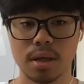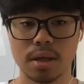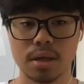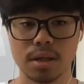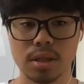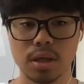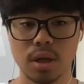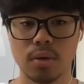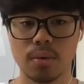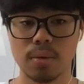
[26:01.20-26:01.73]

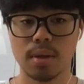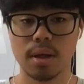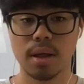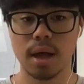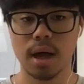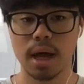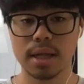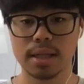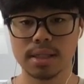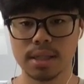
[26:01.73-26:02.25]
So
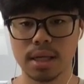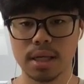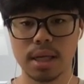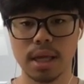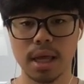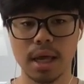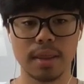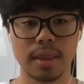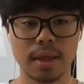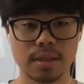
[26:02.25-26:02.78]
I'd say,
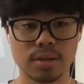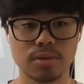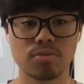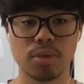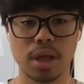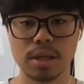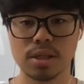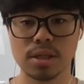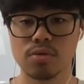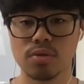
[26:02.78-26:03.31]
yeah,
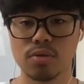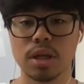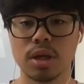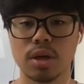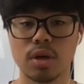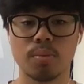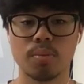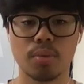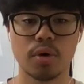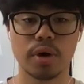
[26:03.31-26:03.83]
that's a really
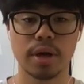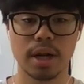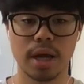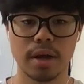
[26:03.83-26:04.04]
good point.